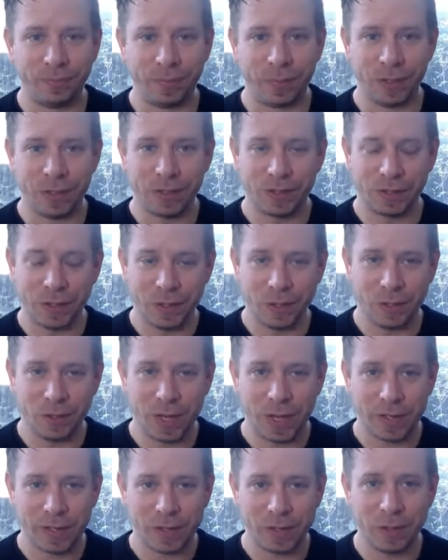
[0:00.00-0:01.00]
So
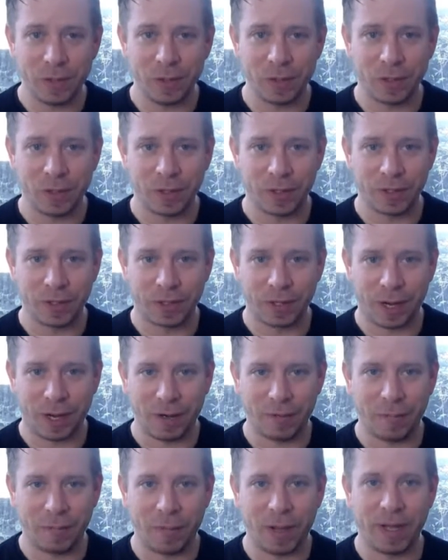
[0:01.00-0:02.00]
as you
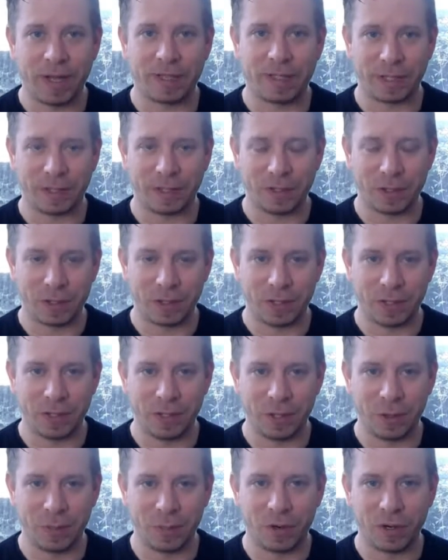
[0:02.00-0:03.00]
kind of pay attention
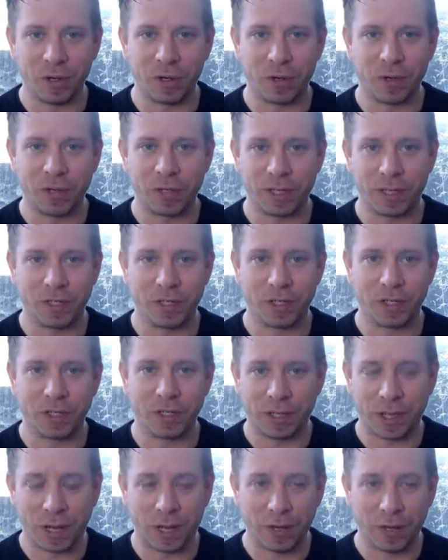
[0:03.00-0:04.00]
and you bring your
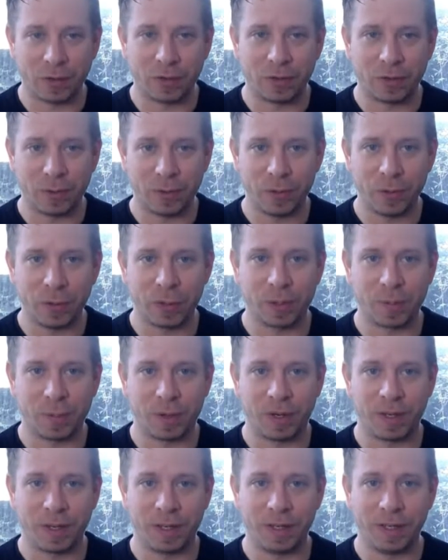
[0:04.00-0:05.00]
attention down through your
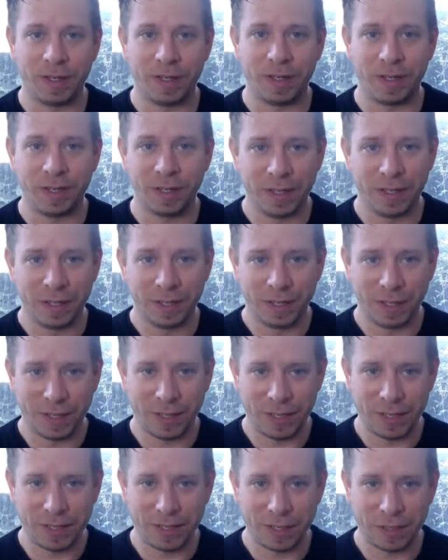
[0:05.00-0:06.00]
spine
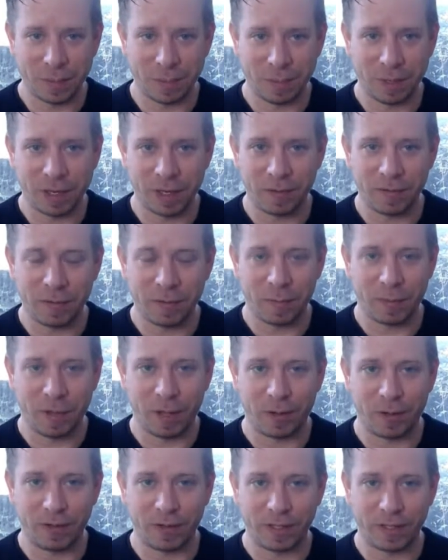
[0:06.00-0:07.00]
into the middle of the
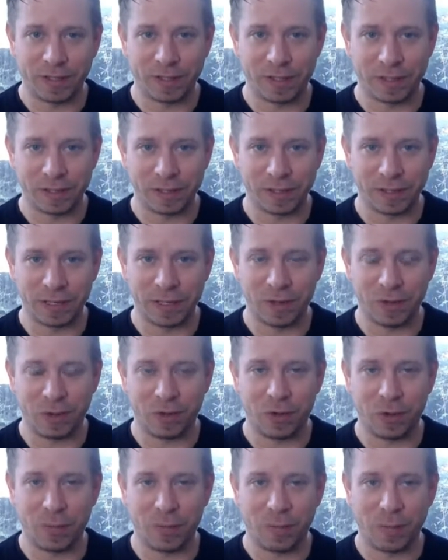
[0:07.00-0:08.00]
pelvis, the
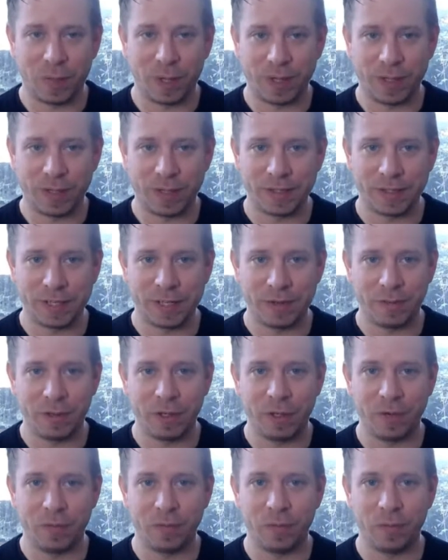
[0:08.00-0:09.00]
sacrum, and then see if
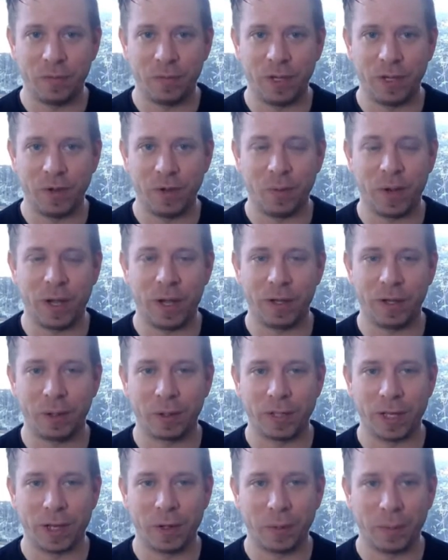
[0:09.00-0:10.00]
you can feel where your
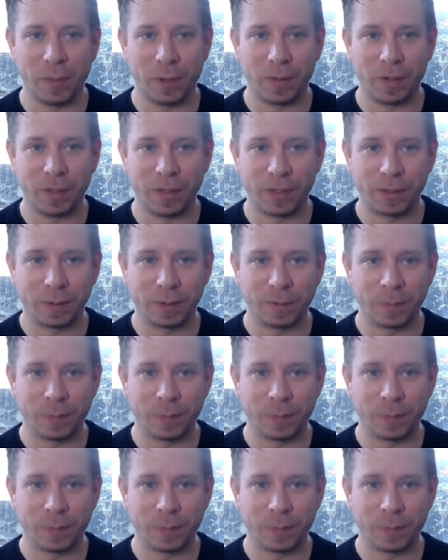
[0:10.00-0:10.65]
tailbone is.